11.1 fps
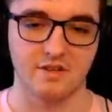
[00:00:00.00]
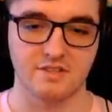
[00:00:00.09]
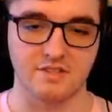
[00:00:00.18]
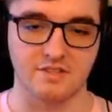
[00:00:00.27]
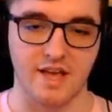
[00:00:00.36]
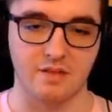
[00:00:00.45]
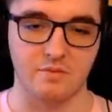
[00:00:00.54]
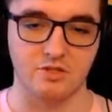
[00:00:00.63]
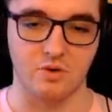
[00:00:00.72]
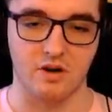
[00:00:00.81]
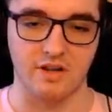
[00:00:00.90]
It's exactly what
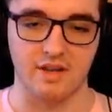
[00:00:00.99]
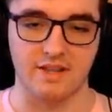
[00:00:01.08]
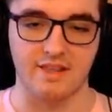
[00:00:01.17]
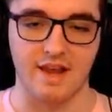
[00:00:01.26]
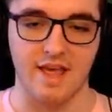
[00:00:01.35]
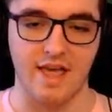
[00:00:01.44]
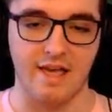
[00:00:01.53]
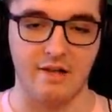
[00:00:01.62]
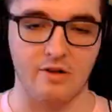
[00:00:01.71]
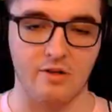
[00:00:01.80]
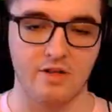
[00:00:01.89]
you want. I'm going to get that
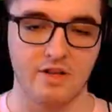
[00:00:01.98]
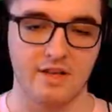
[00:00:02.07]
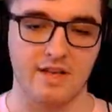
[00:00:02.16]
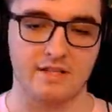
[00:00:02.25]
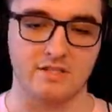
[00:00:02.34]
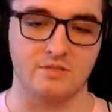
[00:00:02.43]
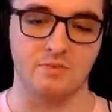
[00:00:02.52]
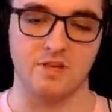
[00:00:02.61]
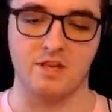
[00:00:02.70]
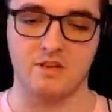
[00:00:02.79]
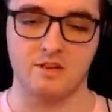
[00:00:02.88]
angle, get the
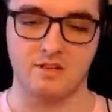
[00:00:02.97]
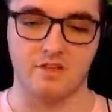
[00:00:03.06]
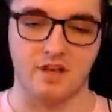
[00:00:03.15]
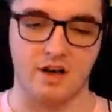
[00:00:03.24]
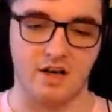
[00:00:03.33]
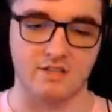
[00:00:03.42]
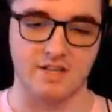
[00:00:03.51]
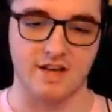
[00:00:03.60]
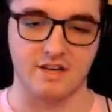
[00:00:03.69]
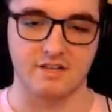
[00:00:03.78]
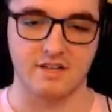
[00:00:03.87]
speed, the
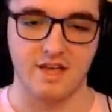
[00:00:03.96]
contact.